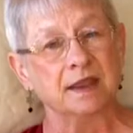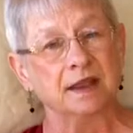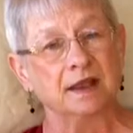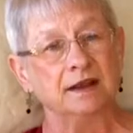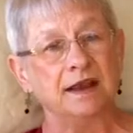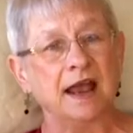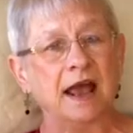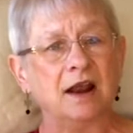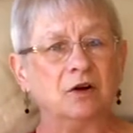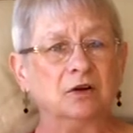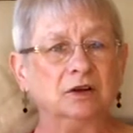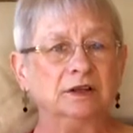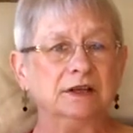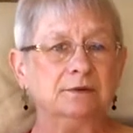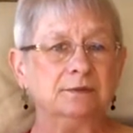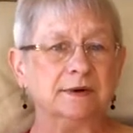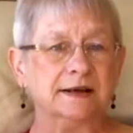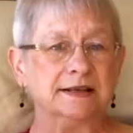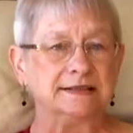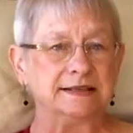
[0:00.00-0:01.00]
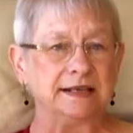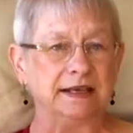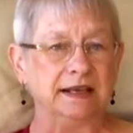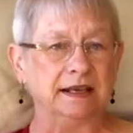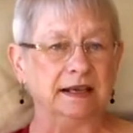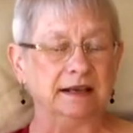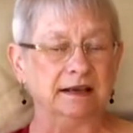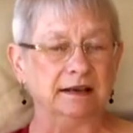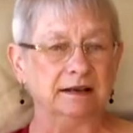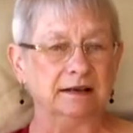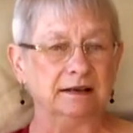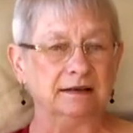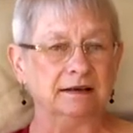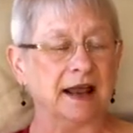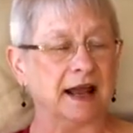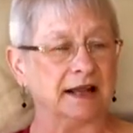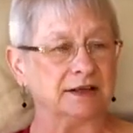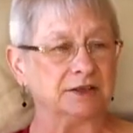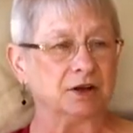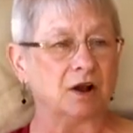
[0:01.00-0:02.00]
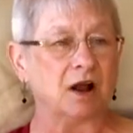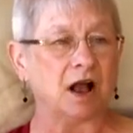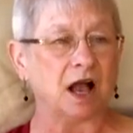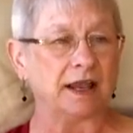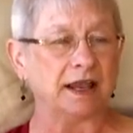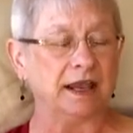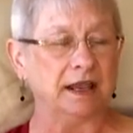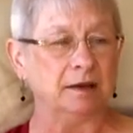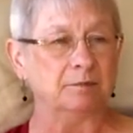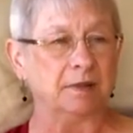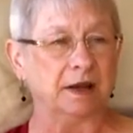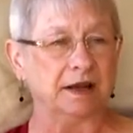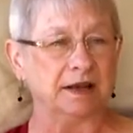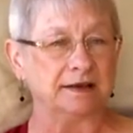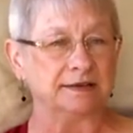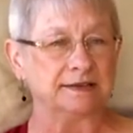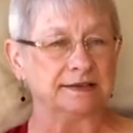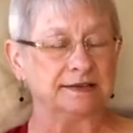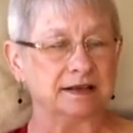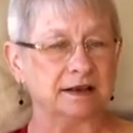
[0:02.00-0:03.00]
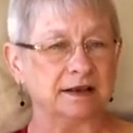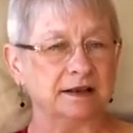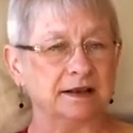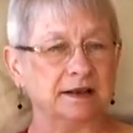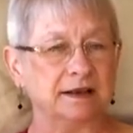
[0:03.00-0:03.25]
Not only was he not talking, but his